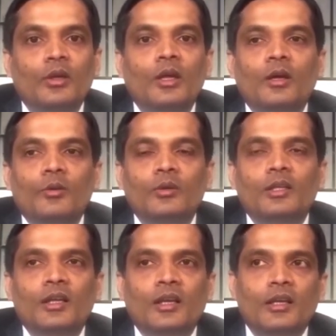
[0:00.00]
I hope I
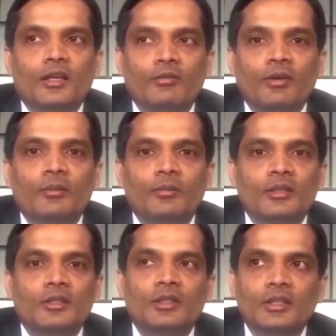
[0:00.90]
have answered you,
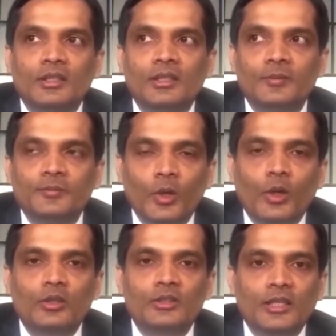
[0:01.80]
Kritika.
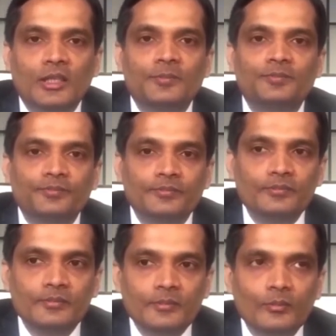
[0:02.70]
Khushbu is
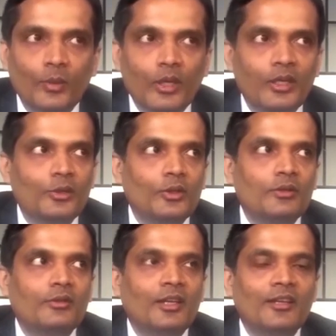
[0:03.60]
answering,
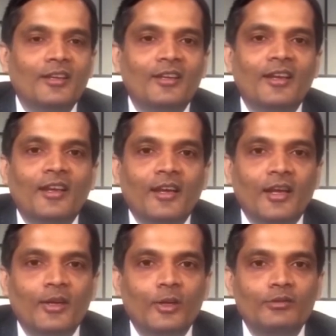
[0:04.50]
asking, I have a
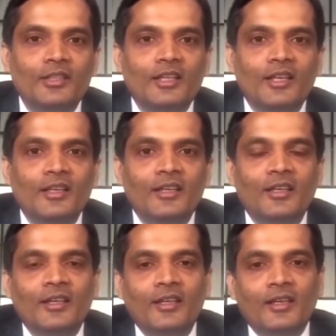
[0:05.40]
back, lower back
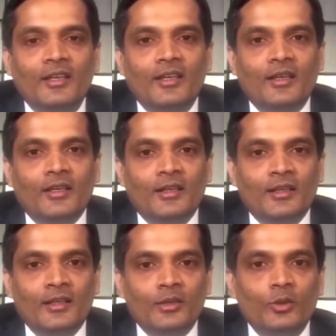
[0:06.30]
pain for the past one
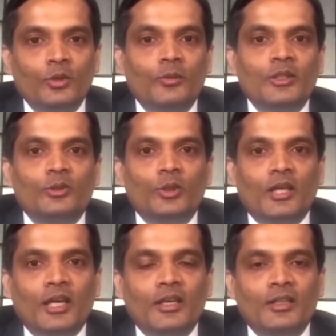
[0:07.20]
month as I fell
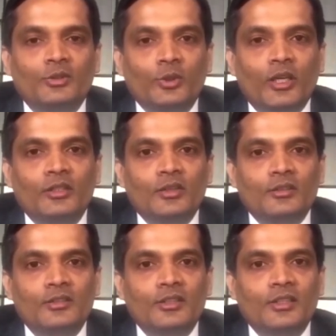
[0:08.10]
down and was
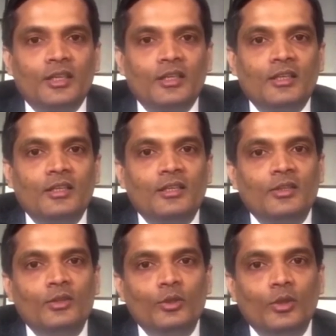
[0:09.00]
told to have a
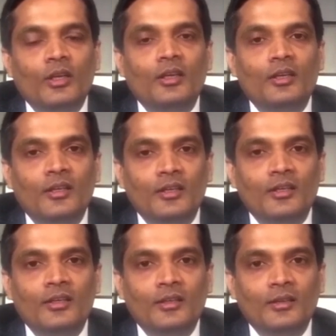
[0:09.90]
slip disc.
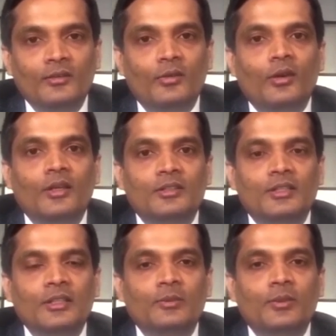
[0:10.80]
Can I
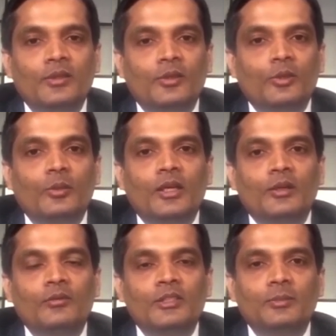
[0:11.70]
sit for long hours
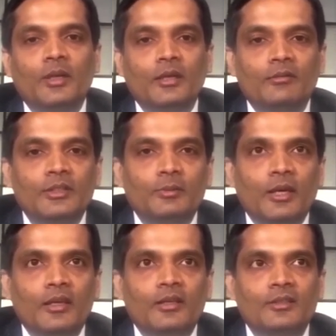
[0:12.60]
in one place
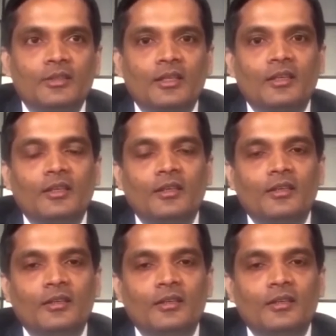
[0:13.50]
like watching movies